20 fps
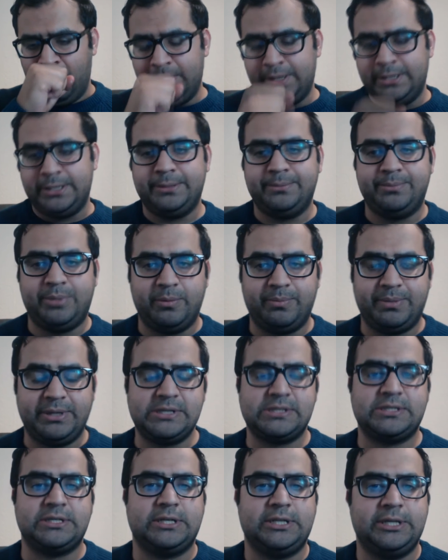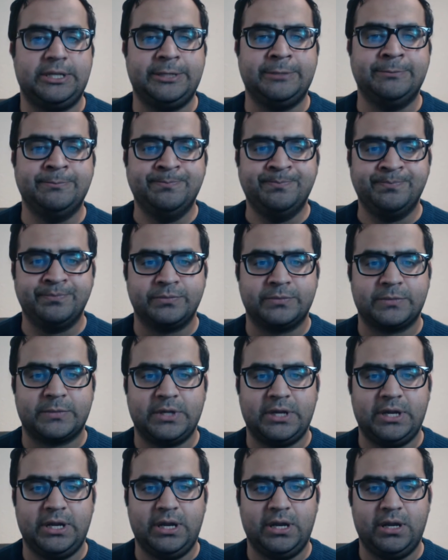But basically,
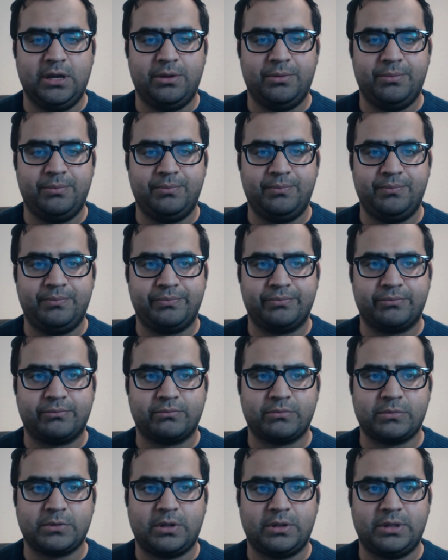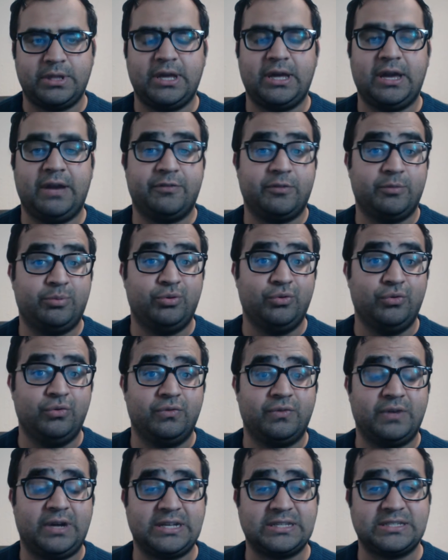they have to
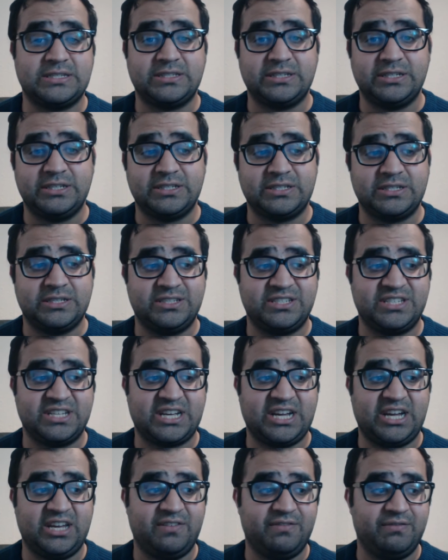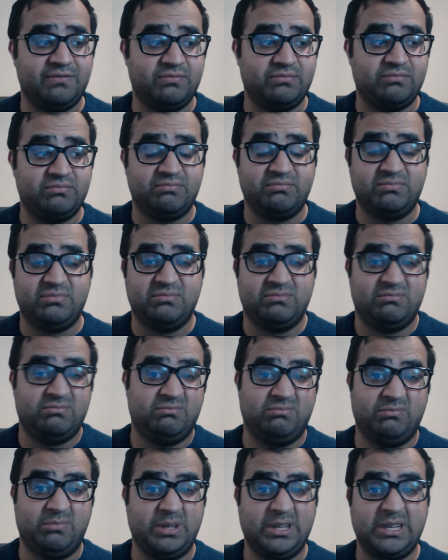prove Asta's innocence. They're kind of
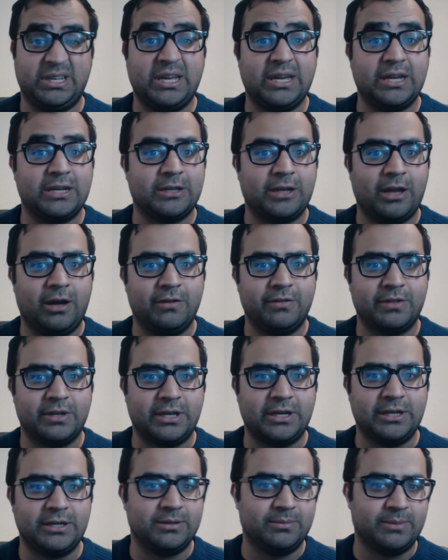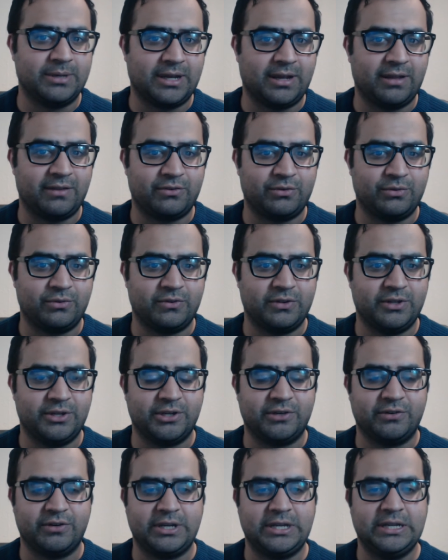being kicked out of the kingdom, I guess, to a certain
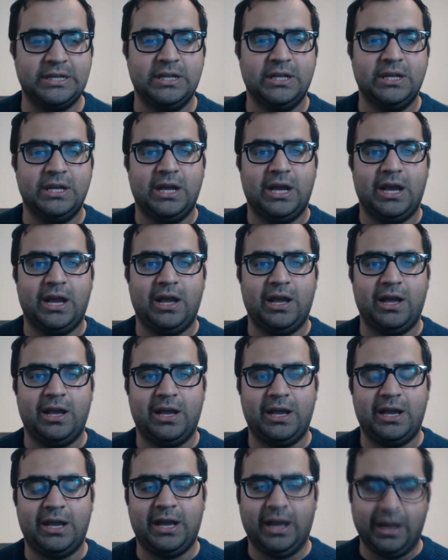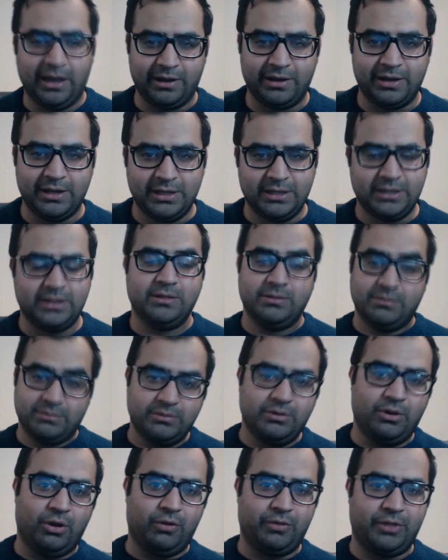degree. And
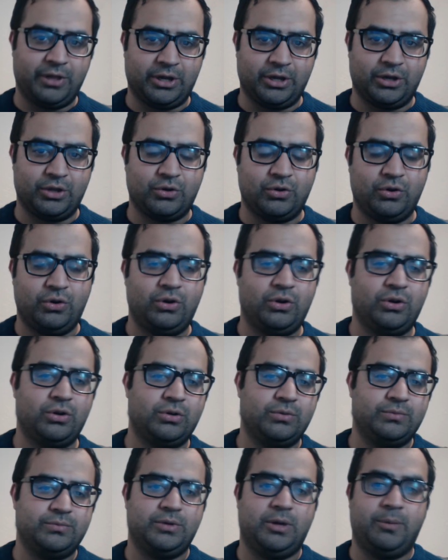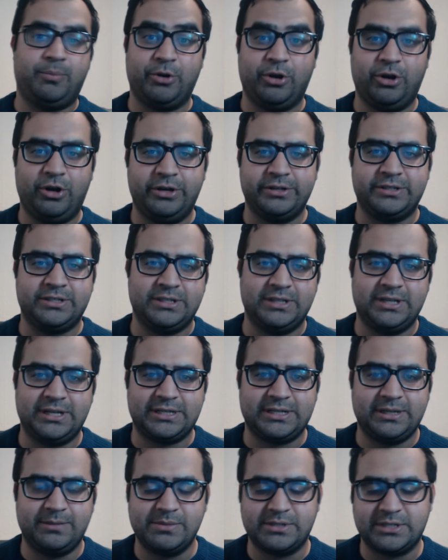they're going to go abroad, like
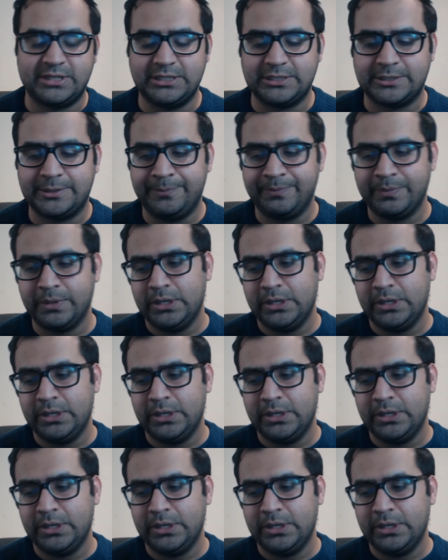Yami says.